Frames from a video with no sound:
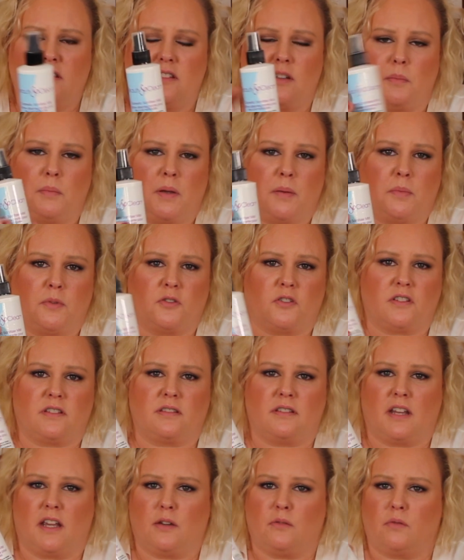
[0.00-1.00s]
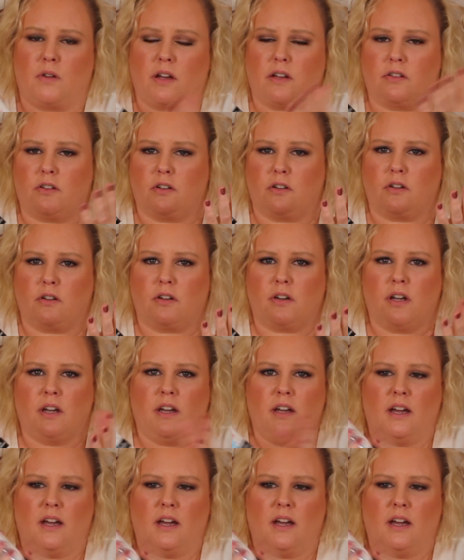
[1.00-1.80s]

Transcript: Some people just take regular